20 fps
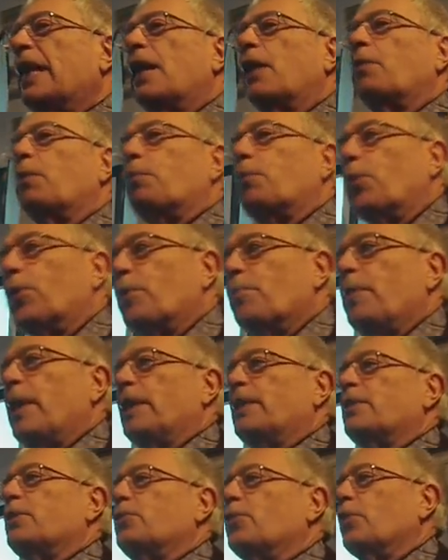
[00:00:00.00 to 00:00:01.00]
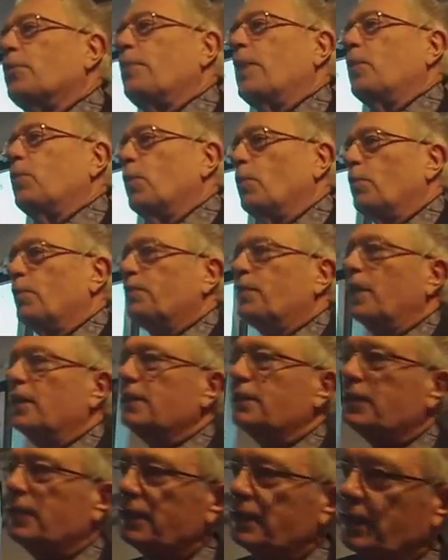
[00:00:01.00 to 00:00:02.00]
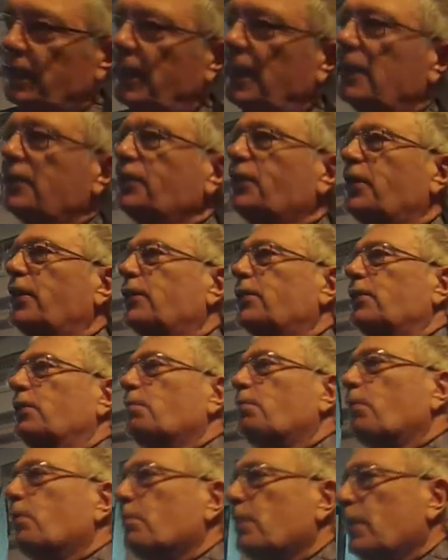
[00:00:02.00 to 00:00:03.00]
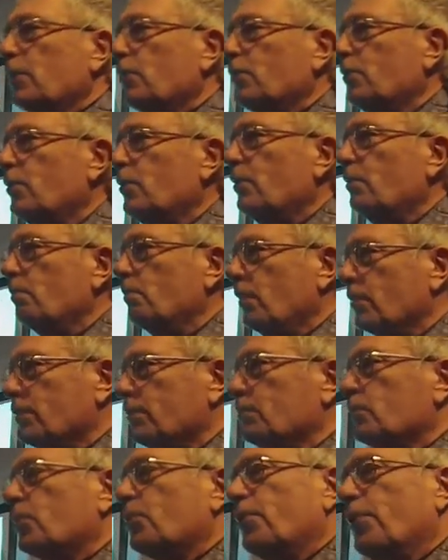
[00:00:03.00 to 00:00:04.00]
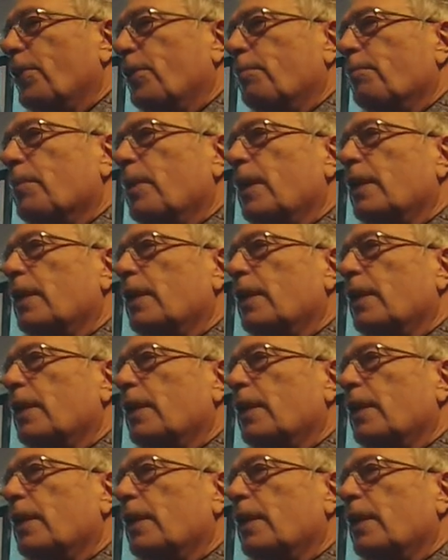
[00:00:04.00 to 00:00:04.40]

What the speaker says: And we brought her back to talk about what we've done since last year to implement her impossible dream.